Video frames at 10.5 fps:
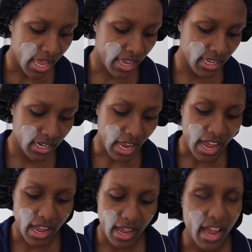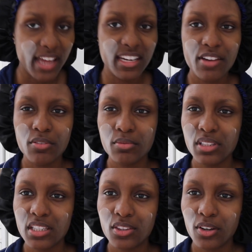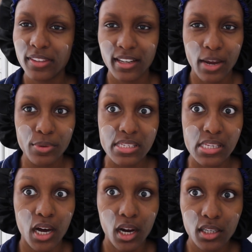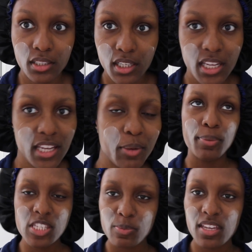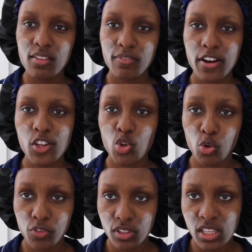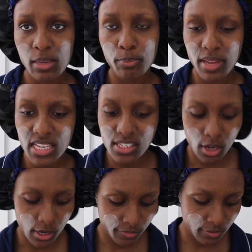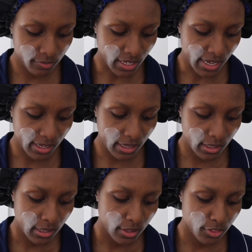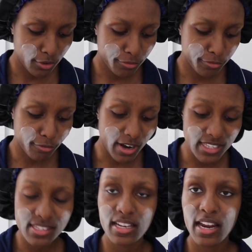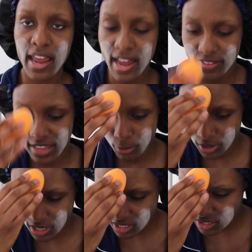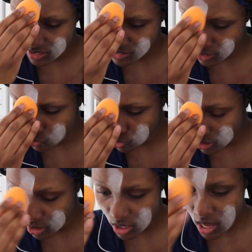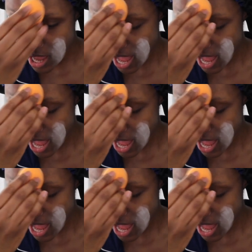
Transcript: And I never really thought that I was ugly, but speaking very truthfully, based off of like the friends that I had that were getting attention,